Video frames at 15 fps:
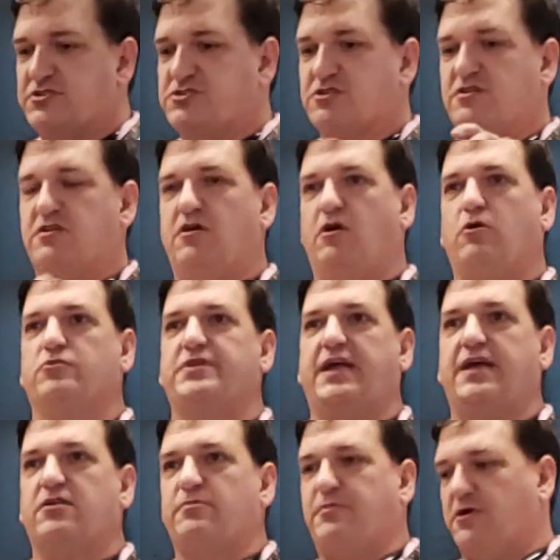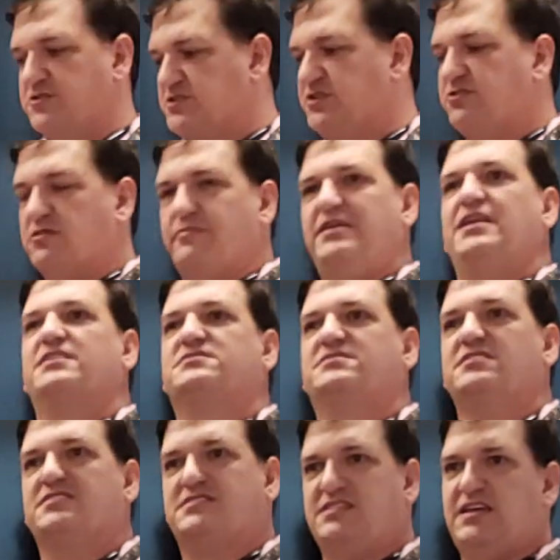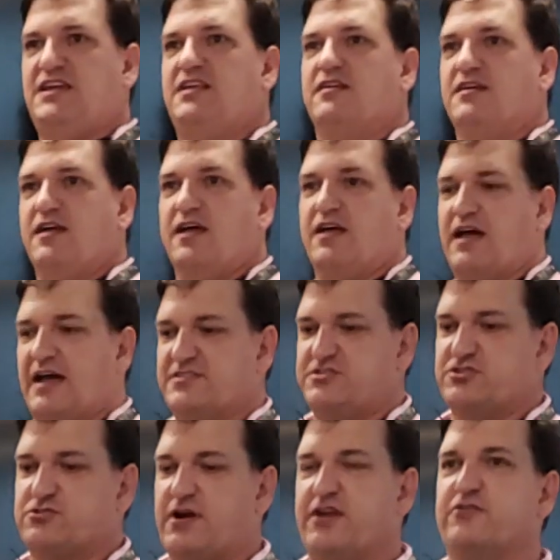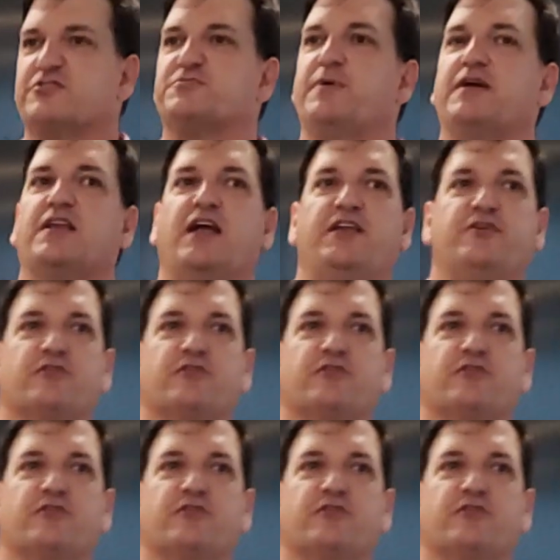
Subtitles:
that you're going to hold the handlebars and you're going to be next to the seat as you try to explain, and